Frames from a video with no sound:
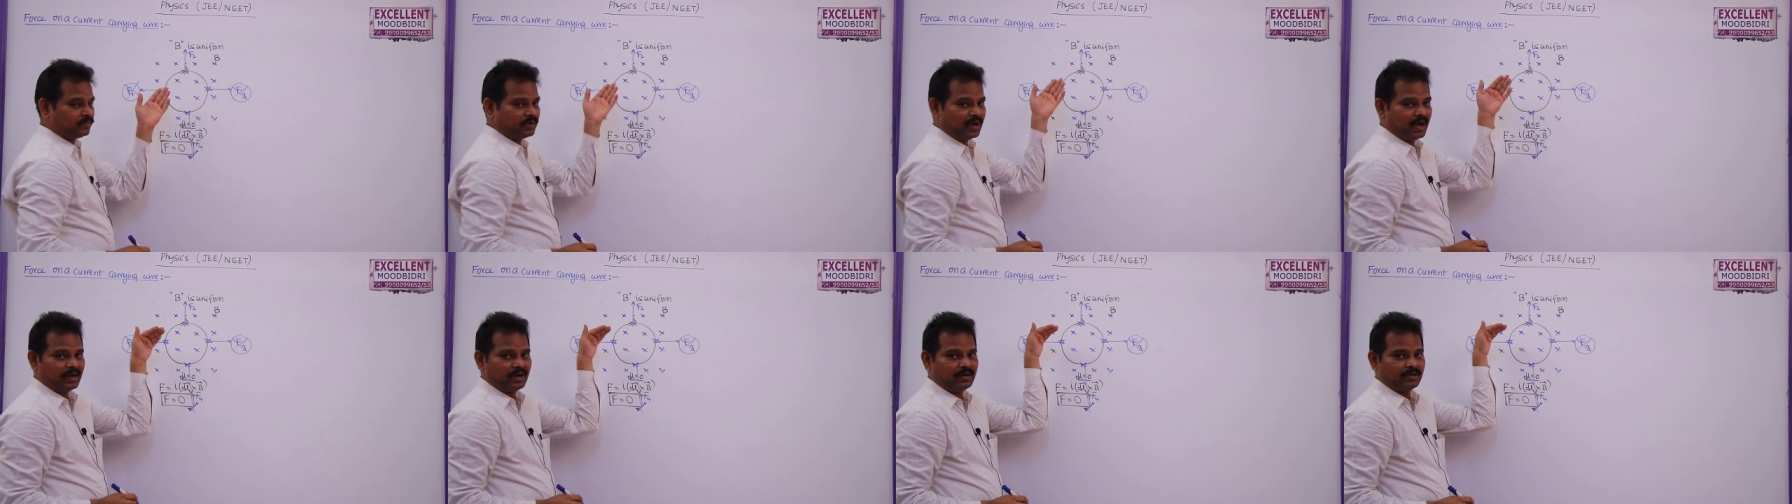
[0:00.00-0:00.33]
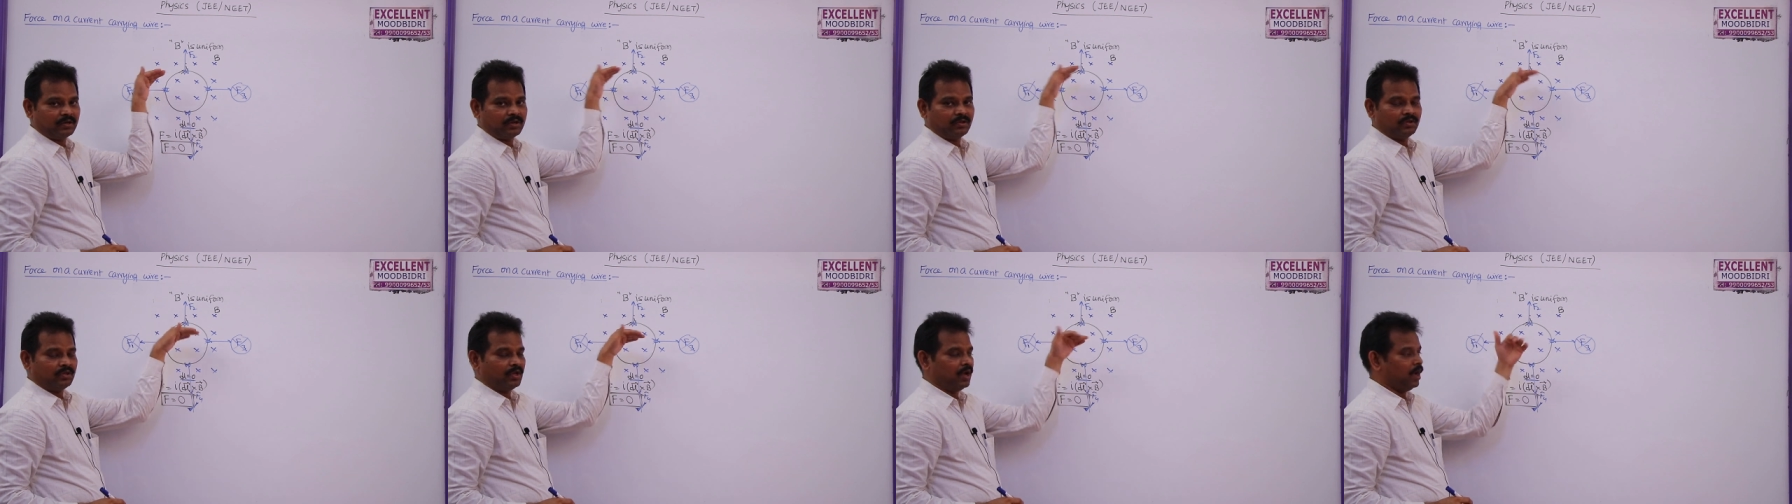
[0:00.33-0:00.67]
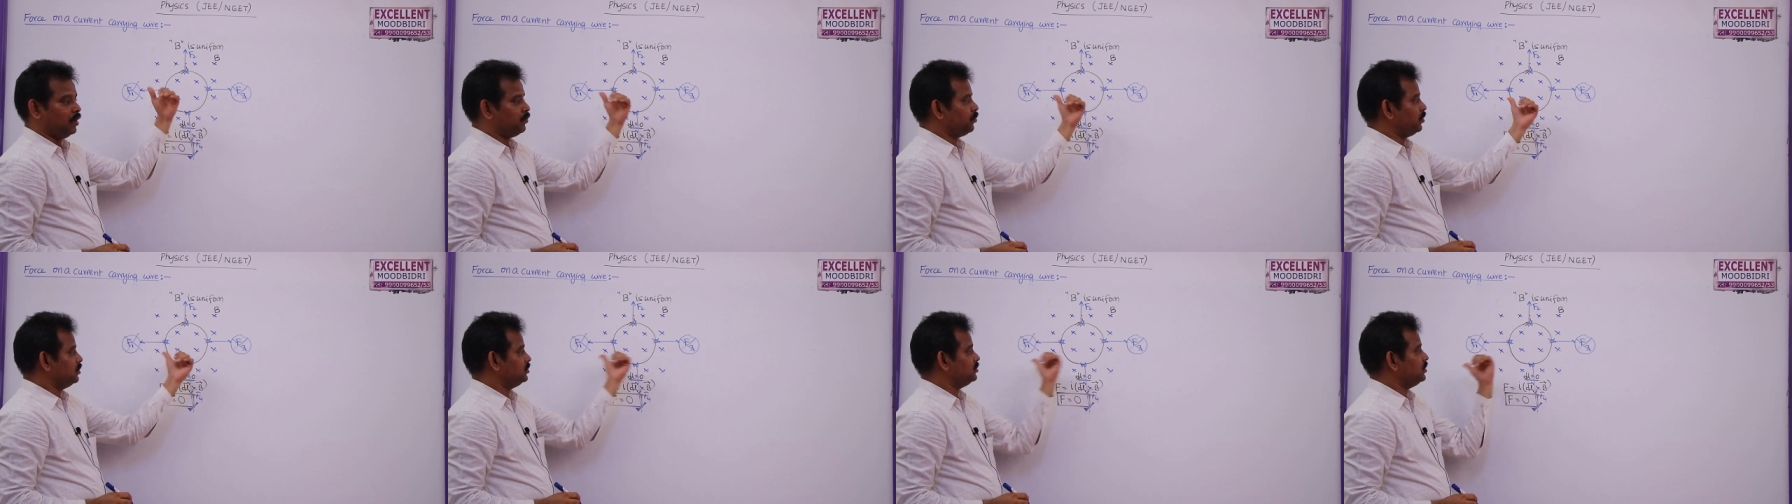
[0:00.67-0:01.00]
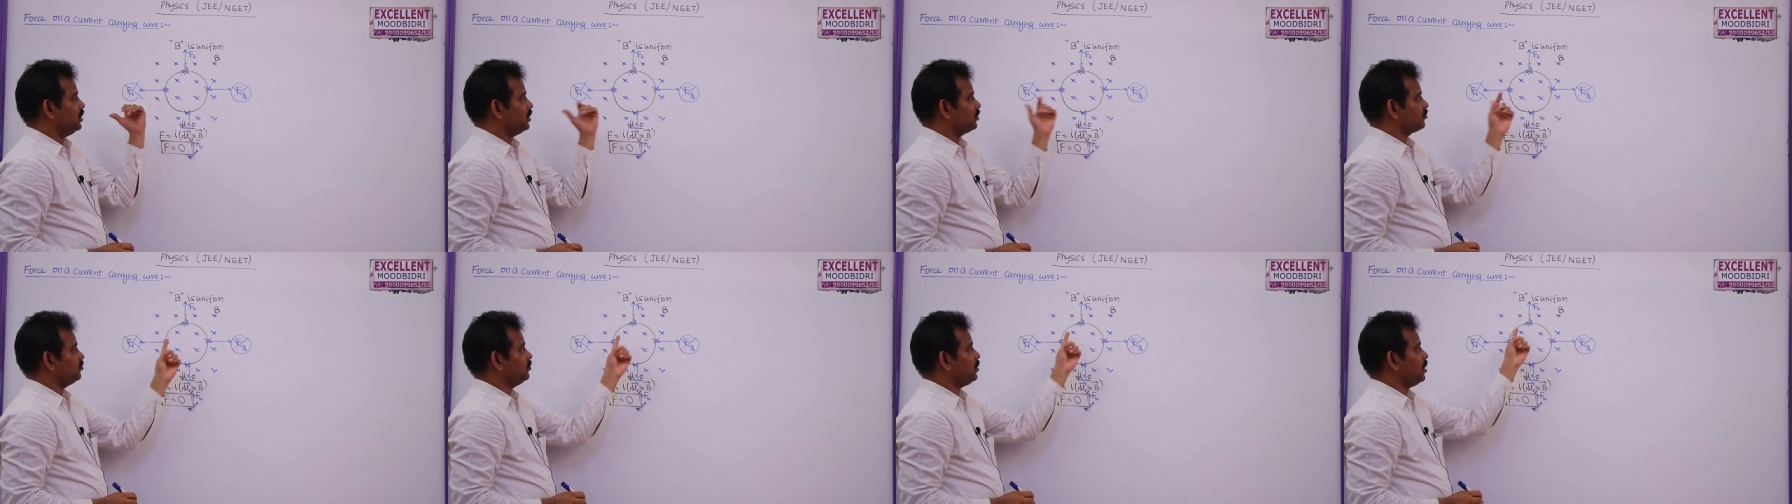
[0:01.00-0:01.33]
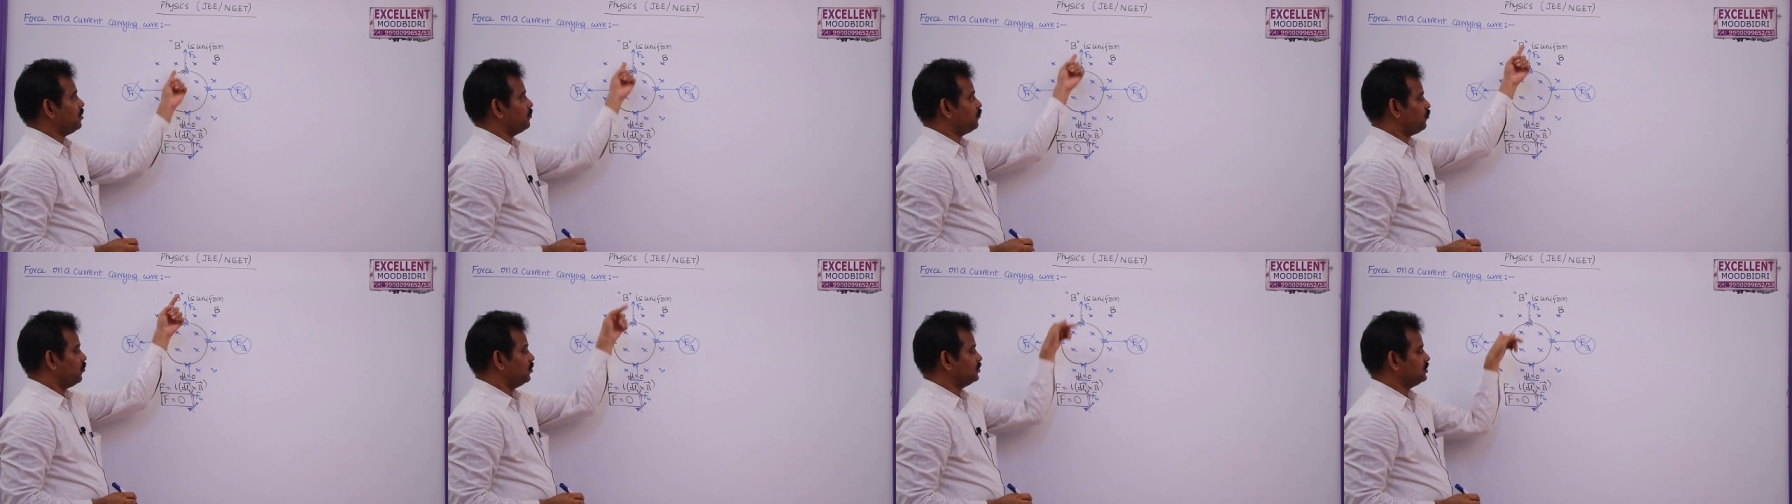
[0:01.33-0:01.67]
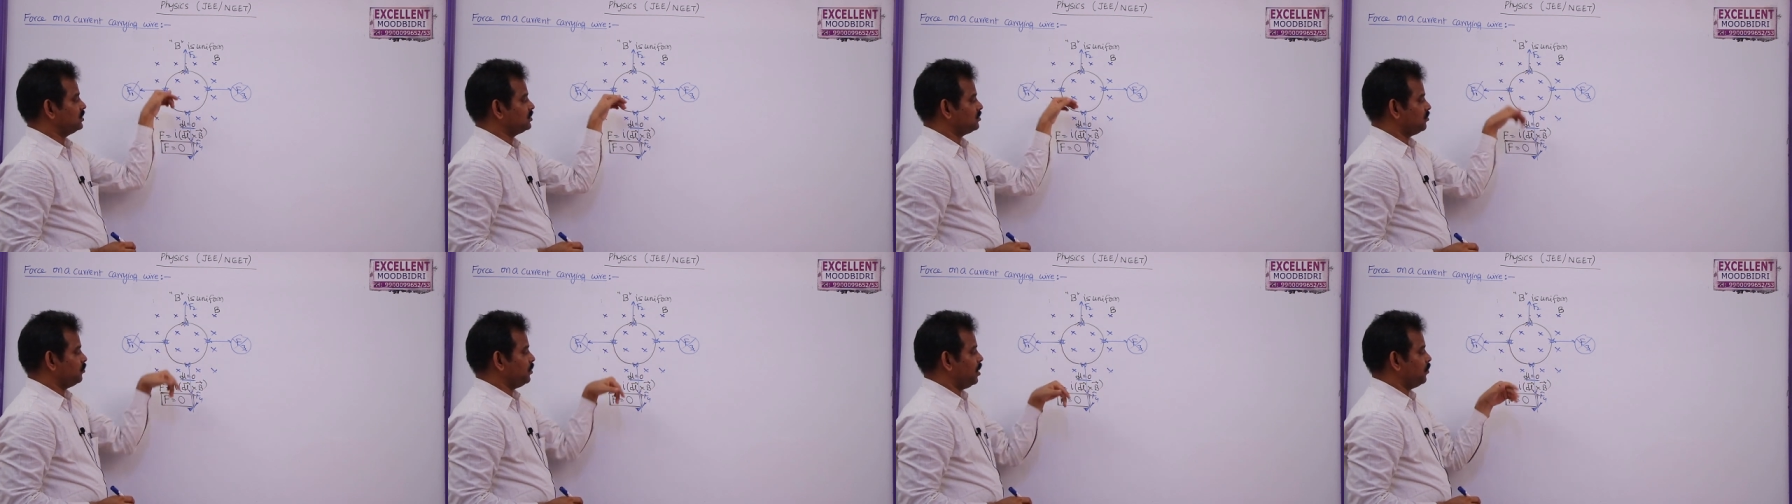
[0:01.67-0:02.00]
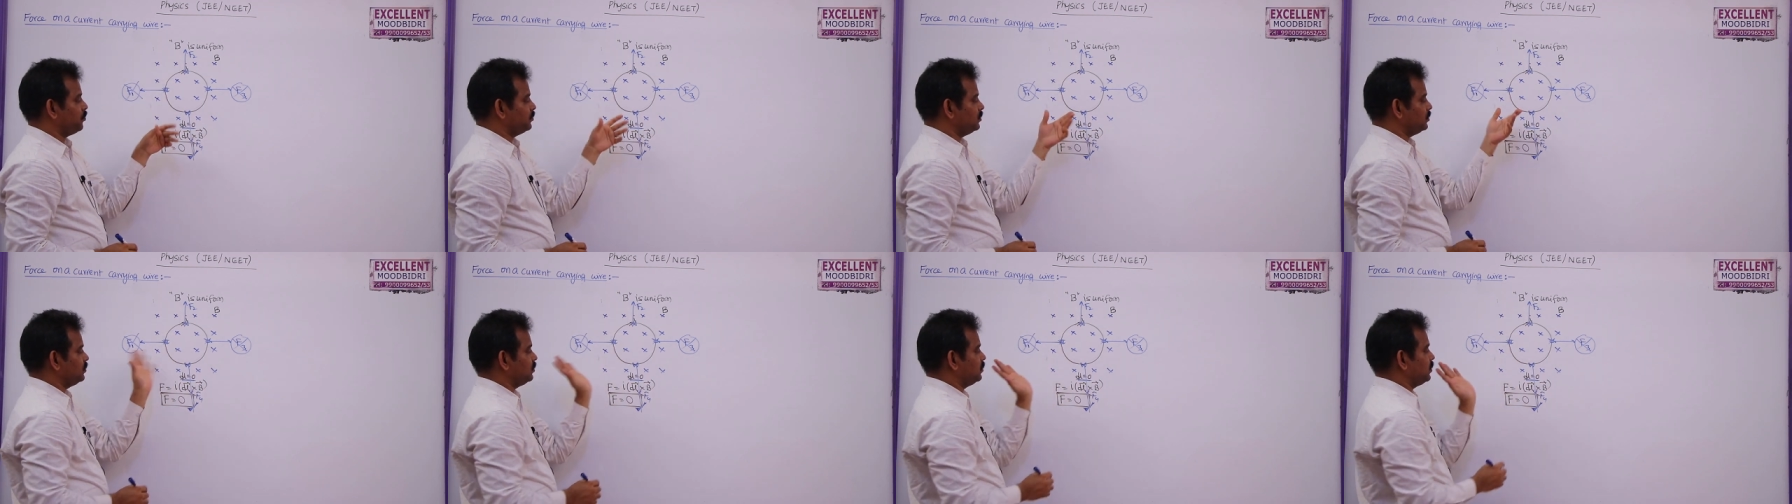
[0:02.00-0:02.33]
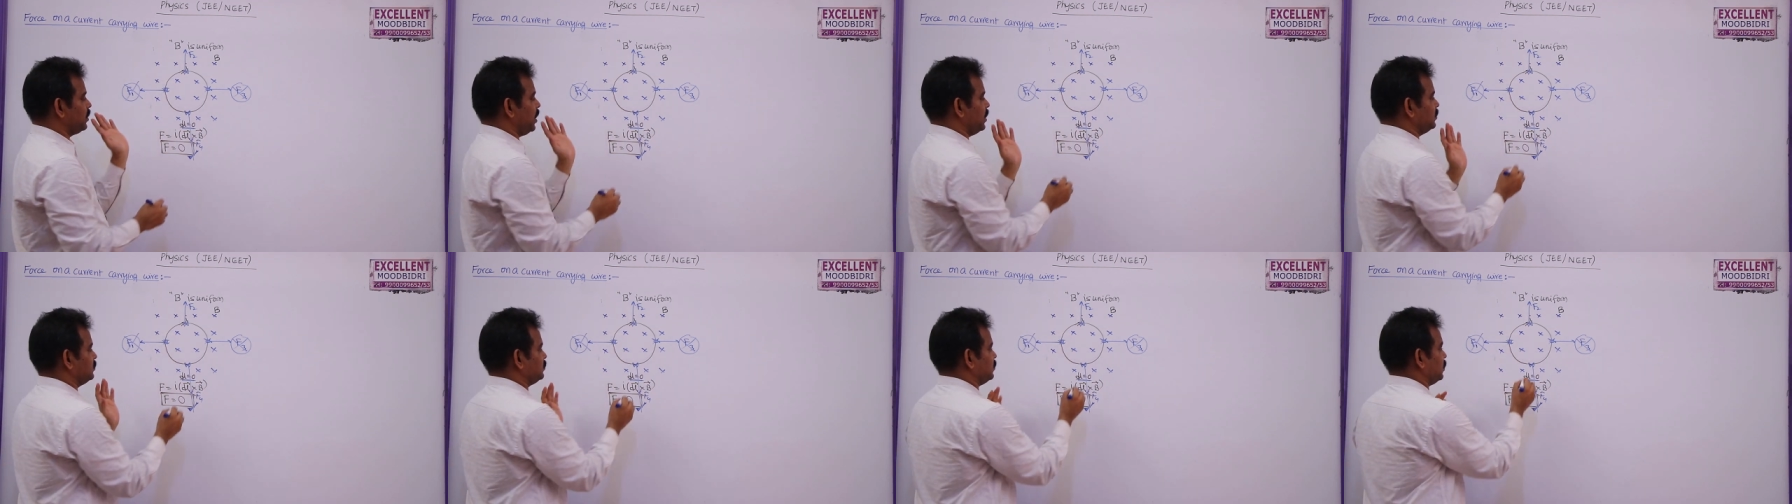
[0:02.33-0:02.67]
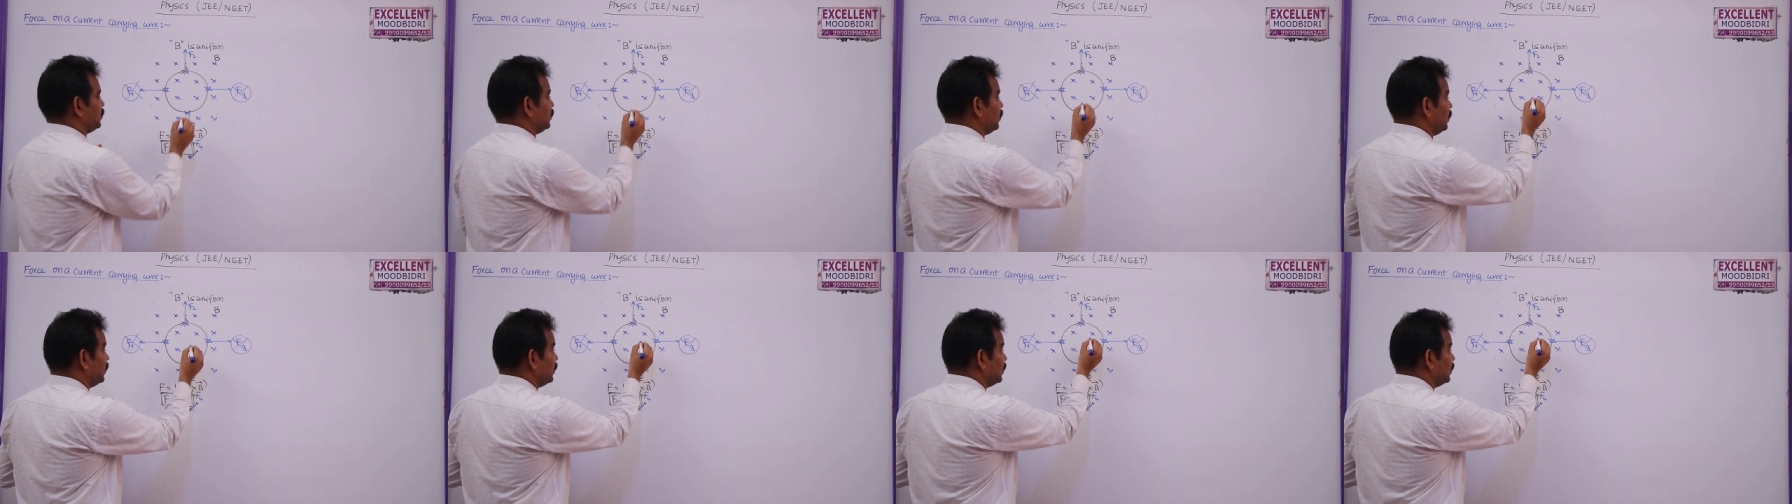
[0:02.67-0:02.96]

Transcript: current in the opposite direction and forces will be opposite cancelled.